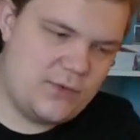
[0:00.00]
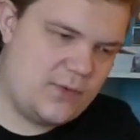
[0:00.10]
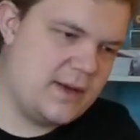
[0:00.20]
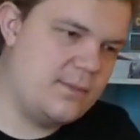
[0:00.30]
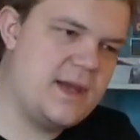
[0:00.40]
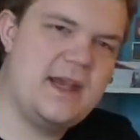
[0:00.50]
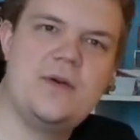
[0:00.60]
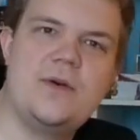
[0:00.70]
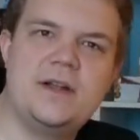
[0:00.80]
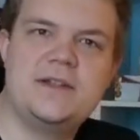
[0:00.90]
You can pay
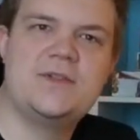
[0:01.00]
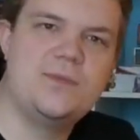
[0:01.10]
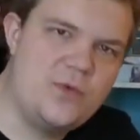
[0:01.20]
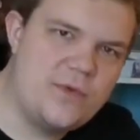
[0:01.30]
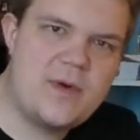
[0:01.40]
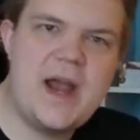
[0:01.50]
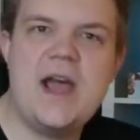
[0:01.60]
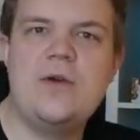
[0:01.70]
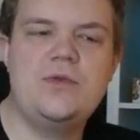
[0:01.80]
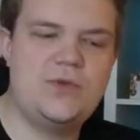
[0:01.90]
coins to move
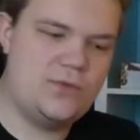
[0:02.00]
around,